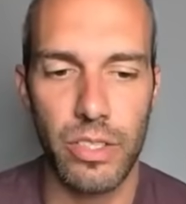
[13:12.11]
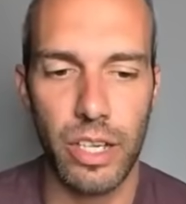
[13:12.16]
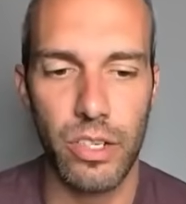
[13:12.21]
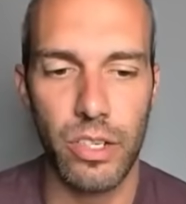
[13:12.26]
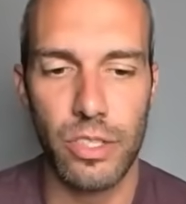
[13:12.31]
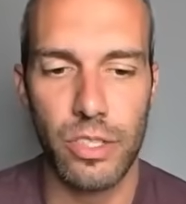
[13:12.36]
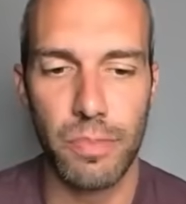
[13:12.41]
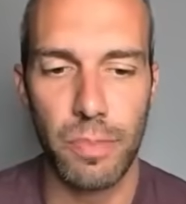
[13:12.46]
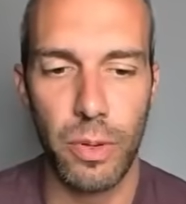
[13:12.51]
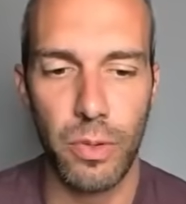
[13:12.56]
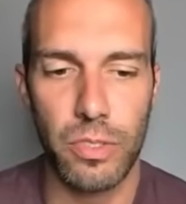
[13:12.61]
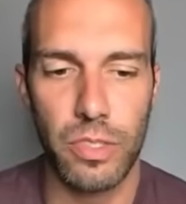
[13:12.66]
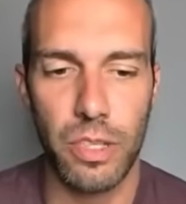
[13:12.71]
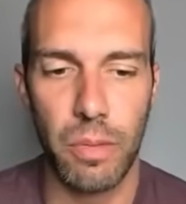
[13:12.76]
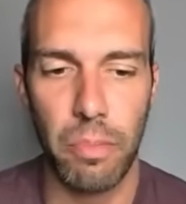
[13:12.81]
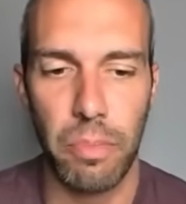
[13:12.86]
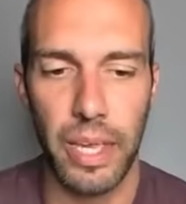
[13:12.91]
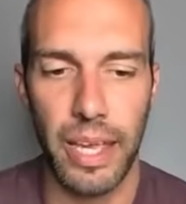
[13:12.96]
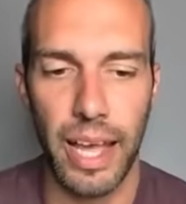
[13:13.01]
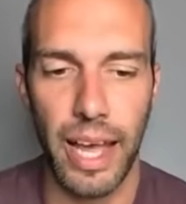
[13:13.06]
that you're supposed
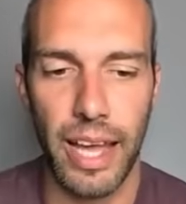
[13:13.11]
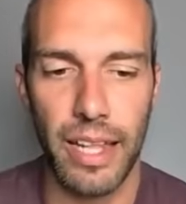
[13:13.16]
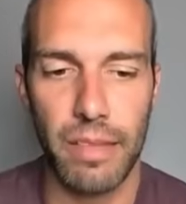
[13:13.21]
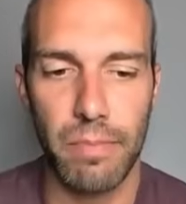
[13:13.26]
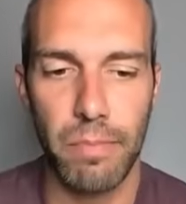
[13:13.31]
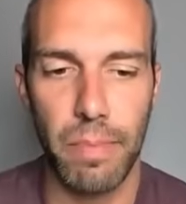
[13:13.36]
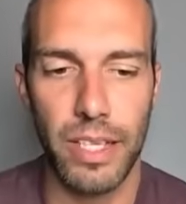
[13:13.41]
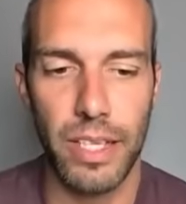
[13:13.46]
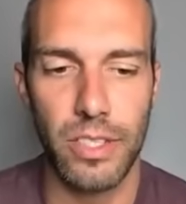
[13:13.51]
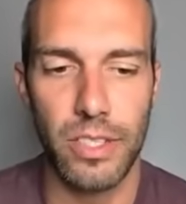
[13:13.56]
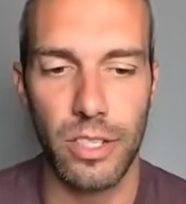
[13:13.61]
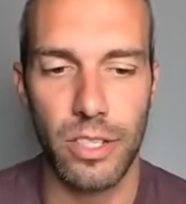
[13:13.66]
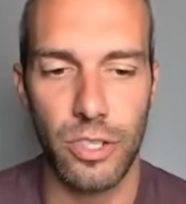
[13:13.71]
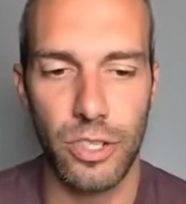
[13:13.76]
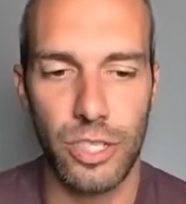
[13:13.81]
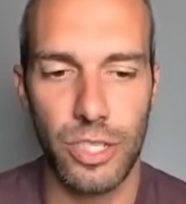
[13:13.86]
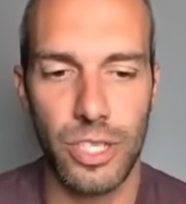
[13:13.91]
to be at based on your